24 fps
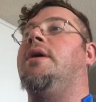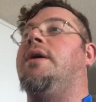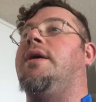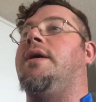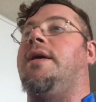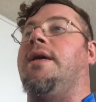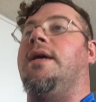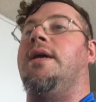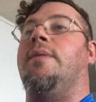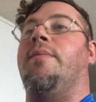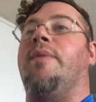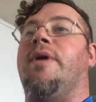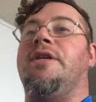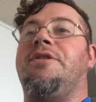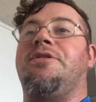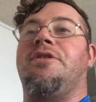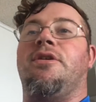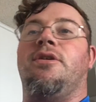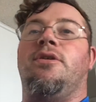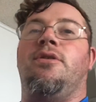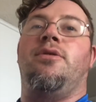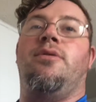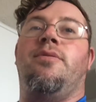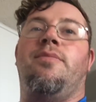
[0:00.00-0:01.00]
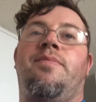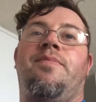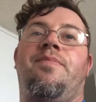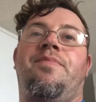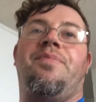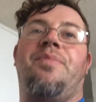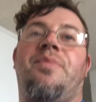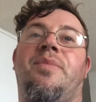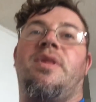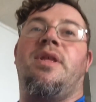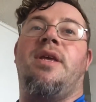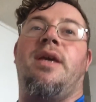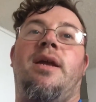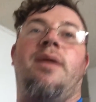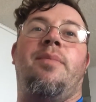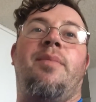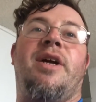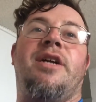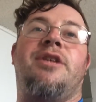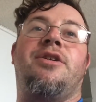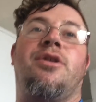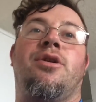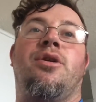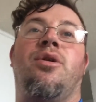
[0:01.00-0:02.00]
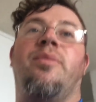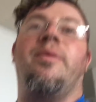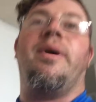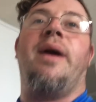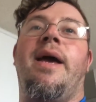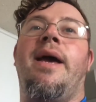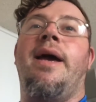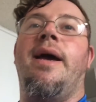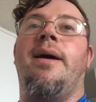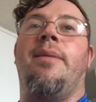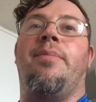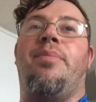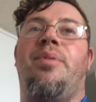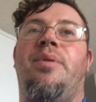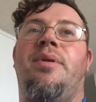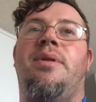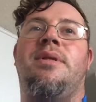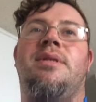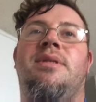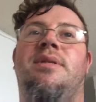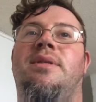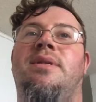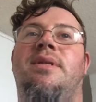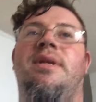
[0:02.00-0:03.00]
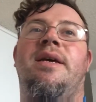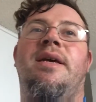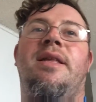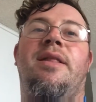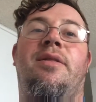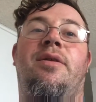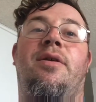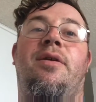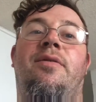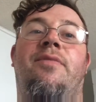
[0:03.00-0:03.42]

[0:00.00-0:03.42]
get a metronome. Get a metronome app. There